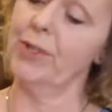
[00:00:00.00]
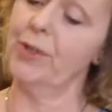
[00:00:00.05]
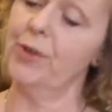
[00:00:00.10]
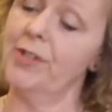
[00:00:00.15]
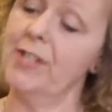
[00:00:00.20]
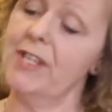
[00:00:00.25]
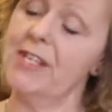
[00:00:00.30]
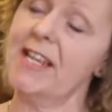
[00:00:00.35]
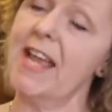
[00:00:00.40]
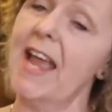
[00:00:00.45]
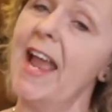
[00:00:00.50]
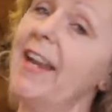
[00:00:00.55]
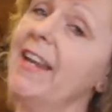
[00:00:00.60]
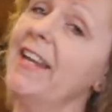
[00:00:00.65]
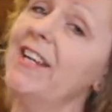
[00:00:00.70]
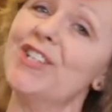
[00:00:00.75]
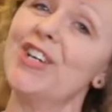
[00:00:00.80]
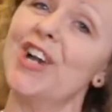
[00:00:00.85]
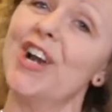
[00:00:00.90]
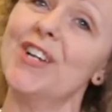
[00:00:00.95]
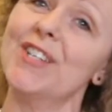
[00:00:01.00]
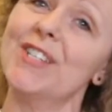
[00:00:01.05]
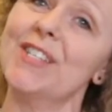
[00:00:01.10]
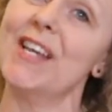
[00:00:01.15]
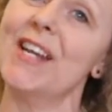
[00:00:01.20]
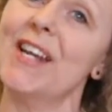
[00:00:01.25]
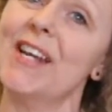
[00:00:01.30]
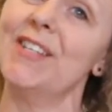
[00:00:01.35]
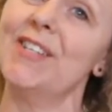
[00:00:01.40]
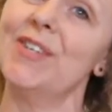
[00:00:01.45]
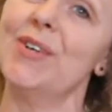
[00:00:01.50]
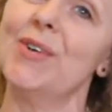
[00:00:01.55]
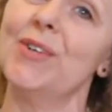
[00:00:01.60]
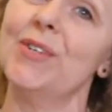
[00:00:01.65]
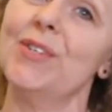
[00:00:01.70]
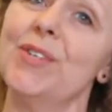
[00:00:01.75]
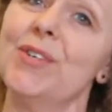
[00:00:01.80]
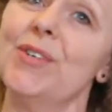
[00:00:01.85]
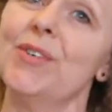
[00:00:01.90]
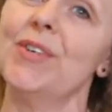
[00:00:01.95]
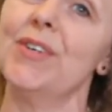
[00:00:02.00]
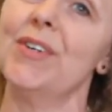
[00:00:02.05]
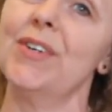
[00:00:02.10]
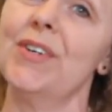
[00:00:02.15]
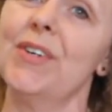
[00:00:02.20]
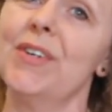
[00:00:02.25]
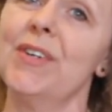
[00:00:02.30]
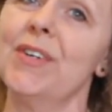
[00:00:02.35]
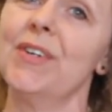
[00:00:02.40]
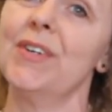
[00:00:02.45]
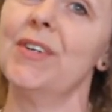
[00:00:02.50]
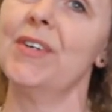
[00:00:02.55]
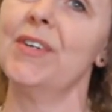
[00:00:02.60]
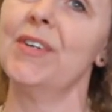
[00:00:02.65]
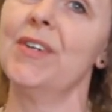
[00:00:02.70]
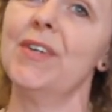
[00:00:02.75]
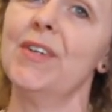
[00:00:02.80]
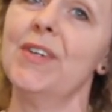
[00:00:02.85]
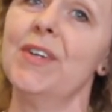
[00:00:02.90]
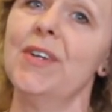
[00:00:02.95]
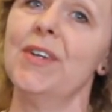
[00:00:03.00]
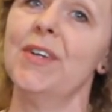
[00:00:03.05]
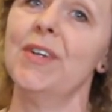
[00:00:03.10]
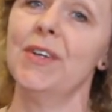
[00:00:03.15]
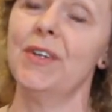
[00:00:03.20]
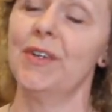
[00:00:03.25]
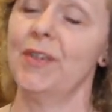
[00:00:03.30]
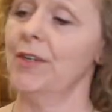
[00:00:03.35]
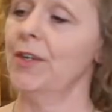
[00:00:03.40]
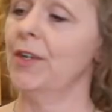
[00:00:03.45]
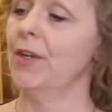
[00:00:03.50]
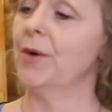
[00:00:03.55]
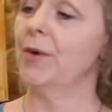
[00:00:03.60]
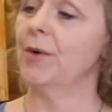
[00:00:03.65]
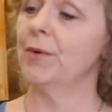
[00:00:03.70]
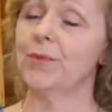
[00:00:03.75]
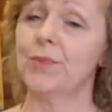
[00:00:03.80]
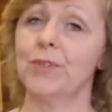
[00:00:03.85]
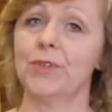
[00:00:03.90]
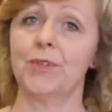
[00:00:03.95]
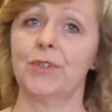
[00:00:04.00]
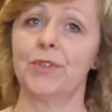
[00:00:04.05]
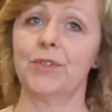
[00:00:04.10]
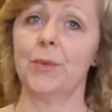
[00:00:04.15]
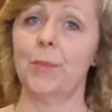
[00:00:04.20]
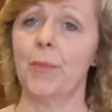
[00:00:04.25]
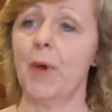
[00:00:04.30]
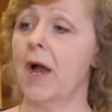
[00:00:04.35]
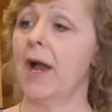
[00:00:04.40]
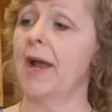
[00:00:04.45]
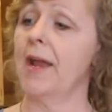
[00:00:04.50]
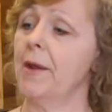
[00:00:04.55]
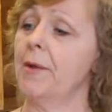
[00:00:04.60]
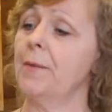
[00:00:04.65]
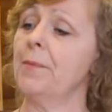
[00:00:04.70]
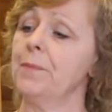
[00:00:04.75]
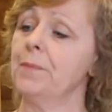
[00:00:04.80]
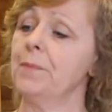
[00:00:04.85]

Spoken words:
you know, these canning jars that I told you, you know, to buy.